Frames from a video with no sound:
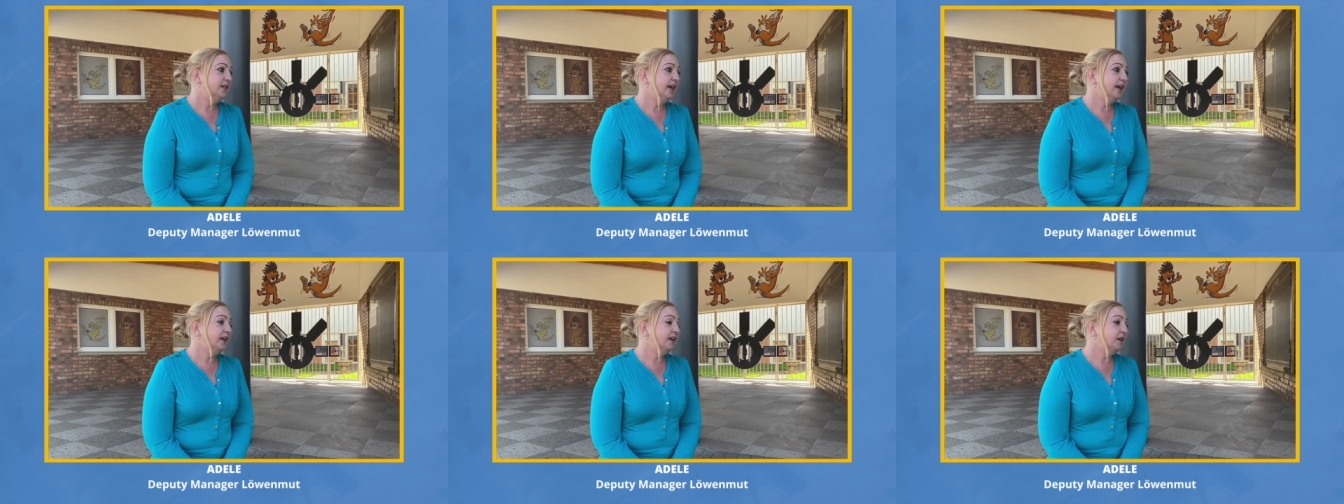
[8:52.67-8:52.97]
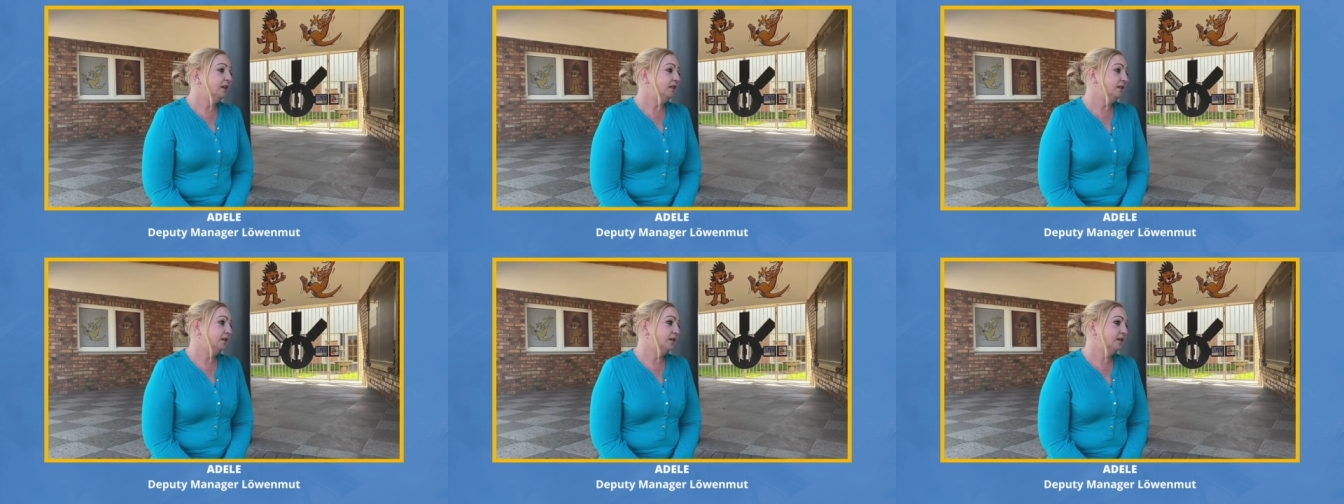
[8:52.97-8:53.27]

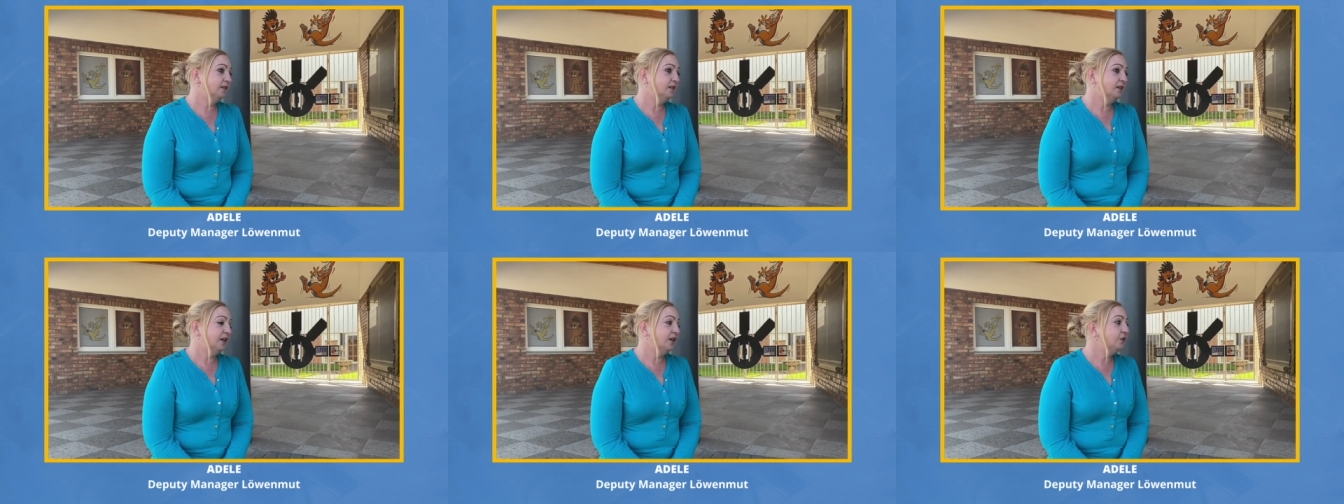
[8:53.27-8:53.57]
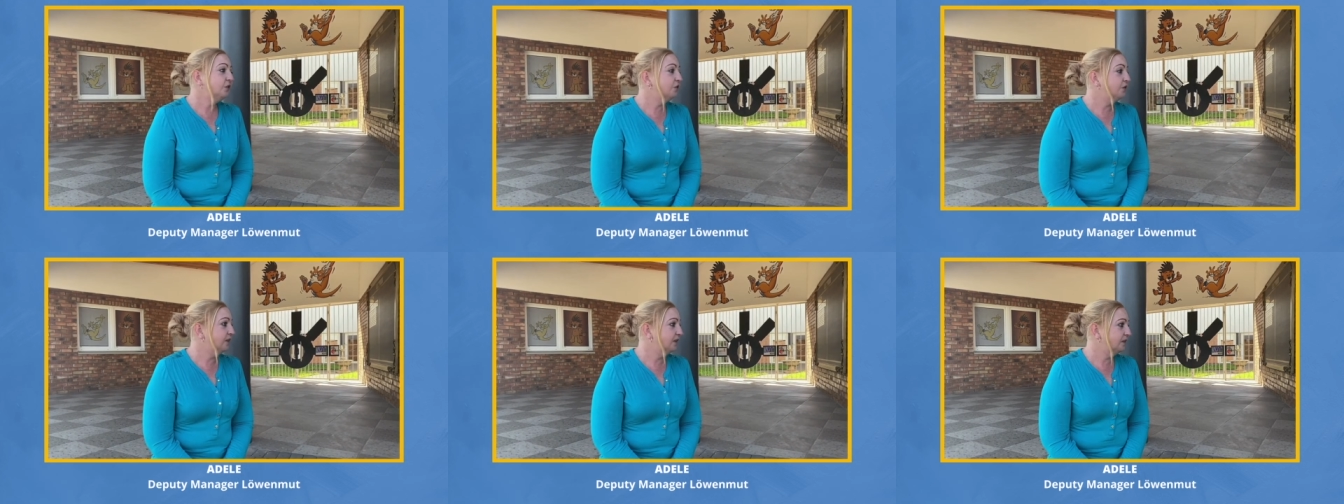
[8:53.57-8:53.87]
taking this
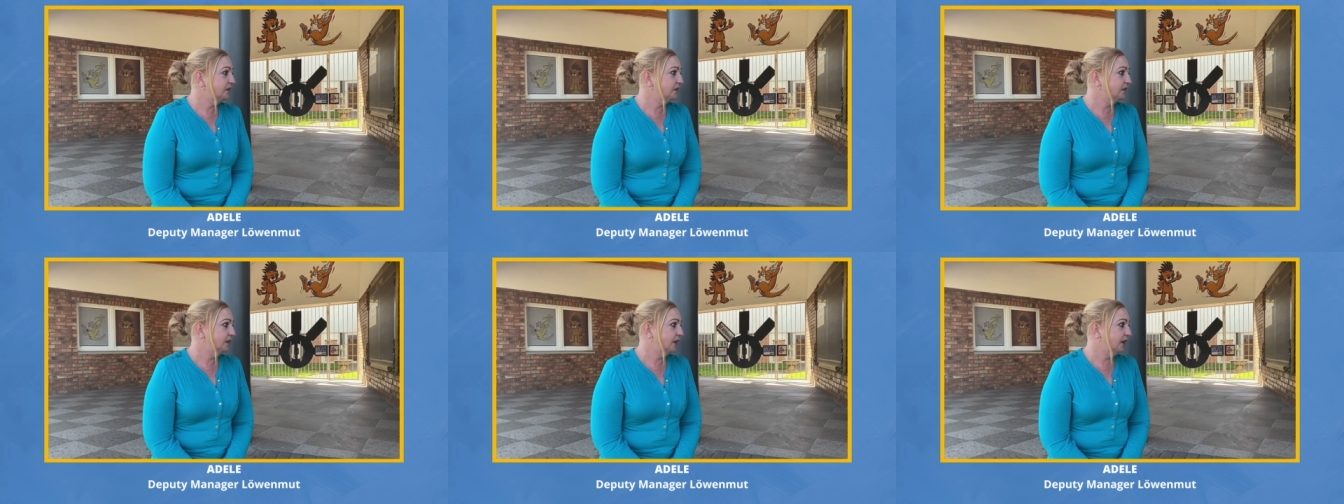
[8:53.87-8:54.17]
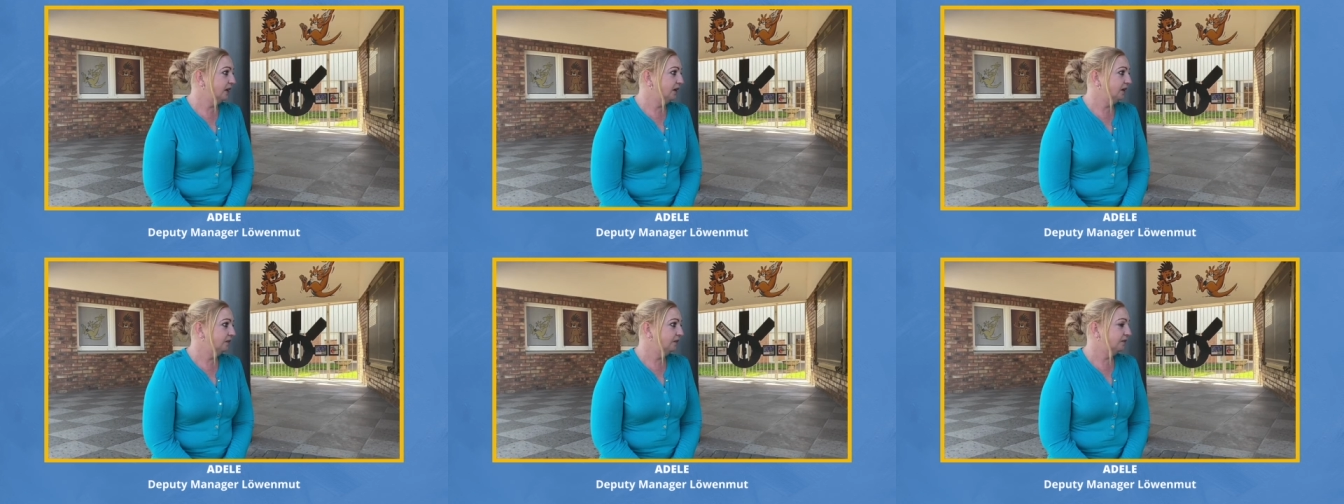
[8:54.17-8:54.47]
interest
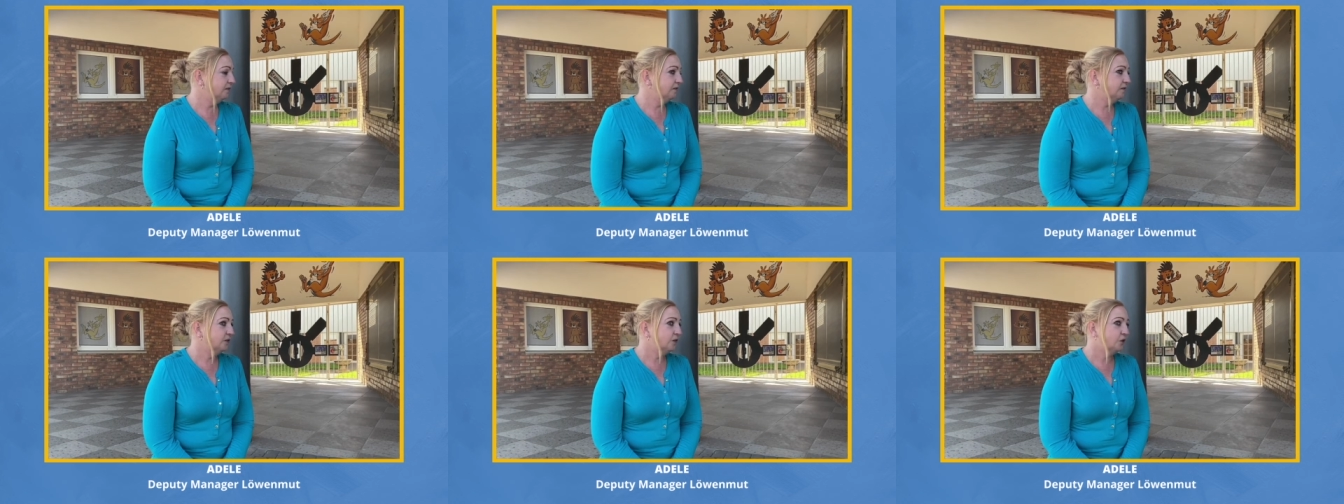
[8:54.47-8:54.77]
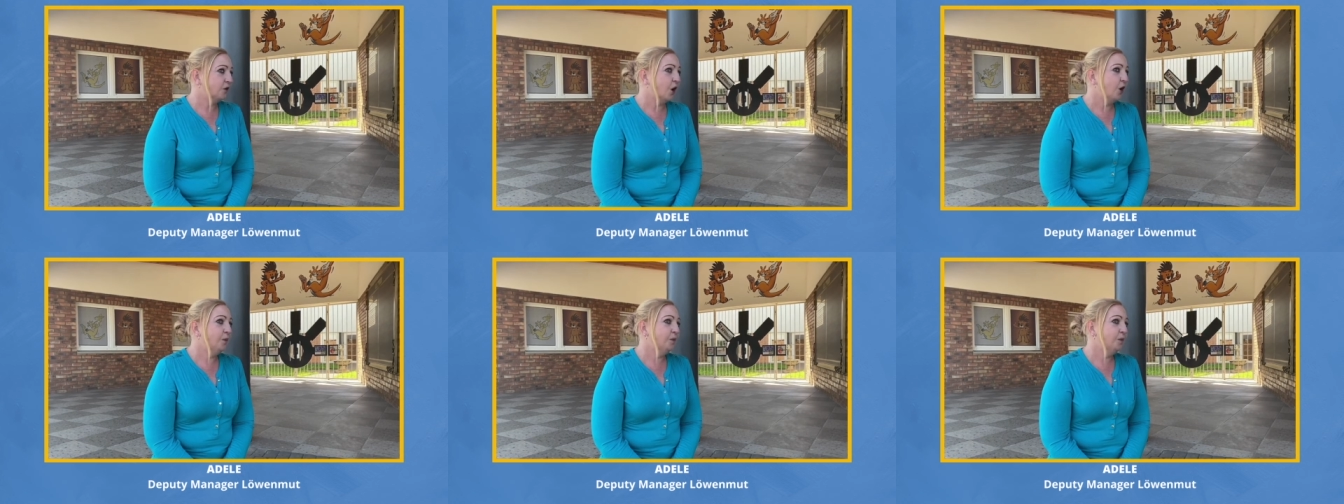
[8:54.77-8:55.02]
in